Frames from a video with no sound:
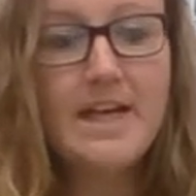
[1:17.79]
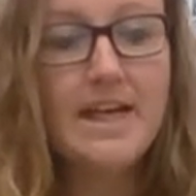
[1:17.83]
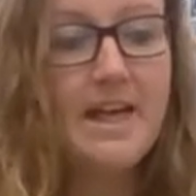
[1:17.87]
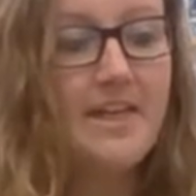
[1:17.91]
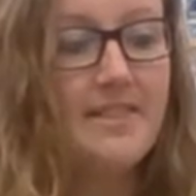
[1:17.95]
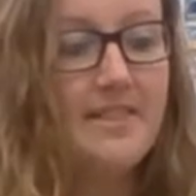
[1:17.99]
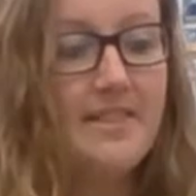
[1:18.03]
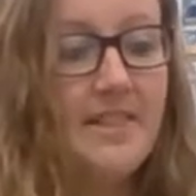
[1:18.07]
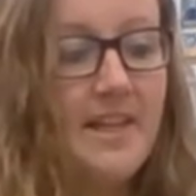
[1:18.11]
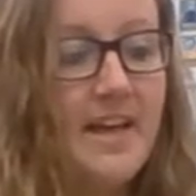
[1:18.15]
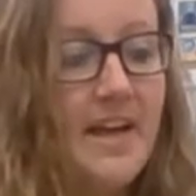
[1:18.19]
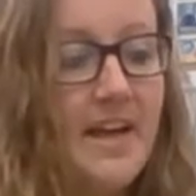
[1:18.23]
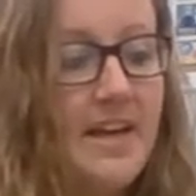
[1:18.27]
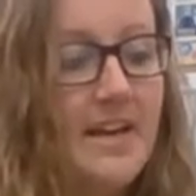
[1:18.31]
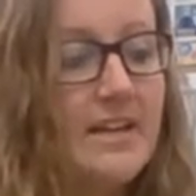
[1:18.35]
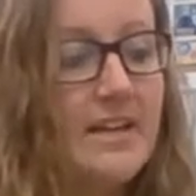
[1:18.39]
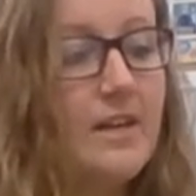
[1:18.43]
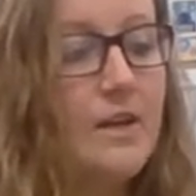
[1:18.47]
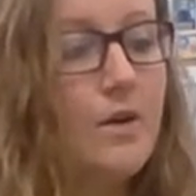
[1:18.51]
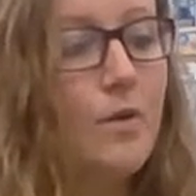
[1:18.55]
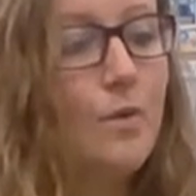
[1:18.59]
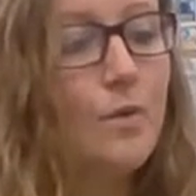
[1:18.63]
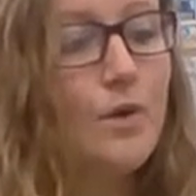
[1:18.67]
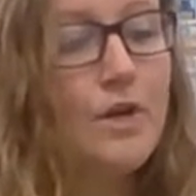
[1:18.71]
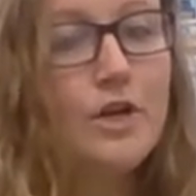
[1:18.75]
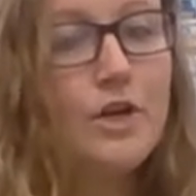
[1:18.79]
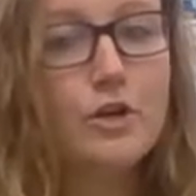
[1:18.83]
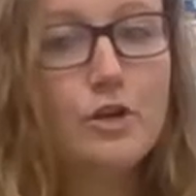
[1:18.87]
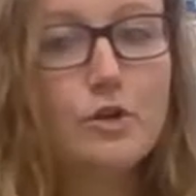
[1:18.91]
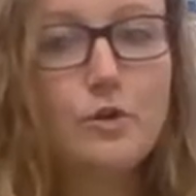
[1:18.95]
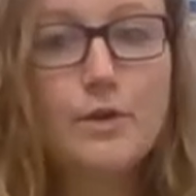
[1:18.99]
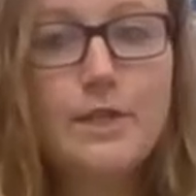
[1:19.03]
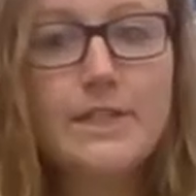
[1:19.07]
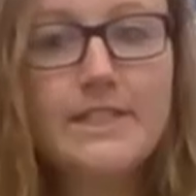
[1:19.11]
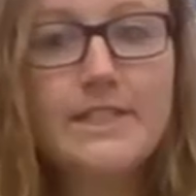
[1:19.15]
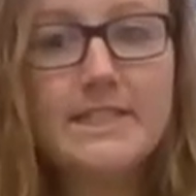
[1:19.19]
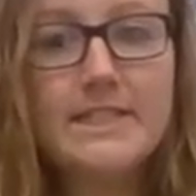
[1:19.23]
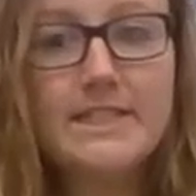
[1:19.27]
And then we are
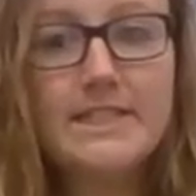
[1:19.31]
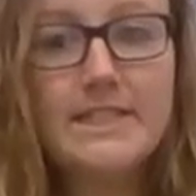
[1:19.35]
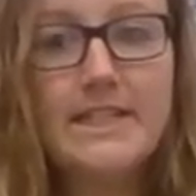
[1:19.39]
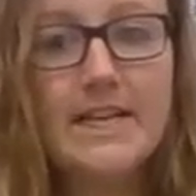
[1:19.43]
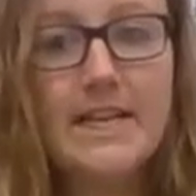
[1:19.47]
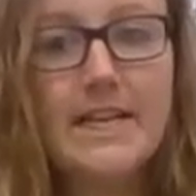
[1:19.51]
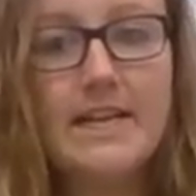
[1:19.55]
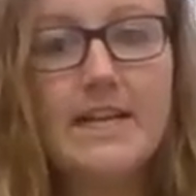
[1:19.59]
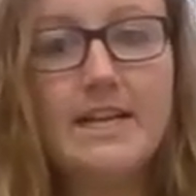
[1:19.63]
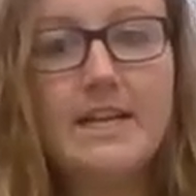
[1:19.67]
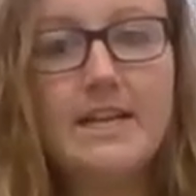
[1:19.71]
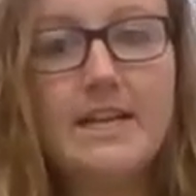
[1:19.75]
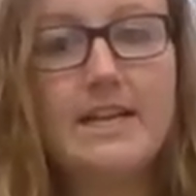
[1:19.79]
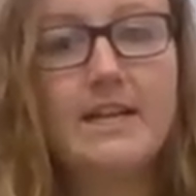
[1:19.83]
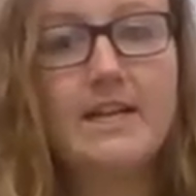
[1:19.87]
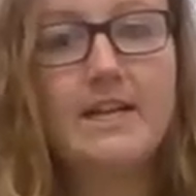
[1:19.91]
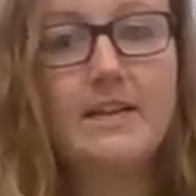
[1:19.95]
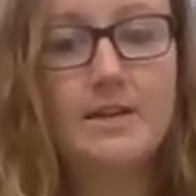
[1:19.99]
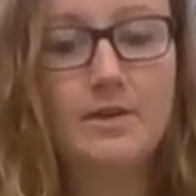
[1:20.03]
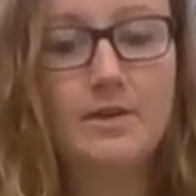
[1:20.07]
going to take